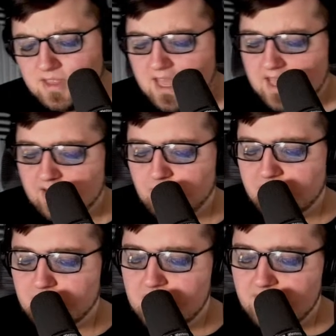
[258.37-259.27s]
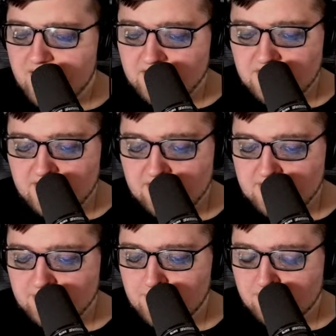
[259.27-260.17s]
And with the mid-range here,
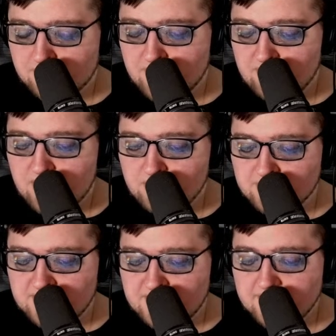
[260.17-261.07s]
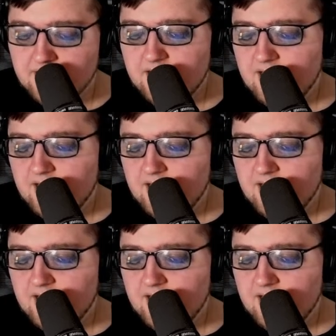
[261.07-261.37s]
these middle 3 frequencies,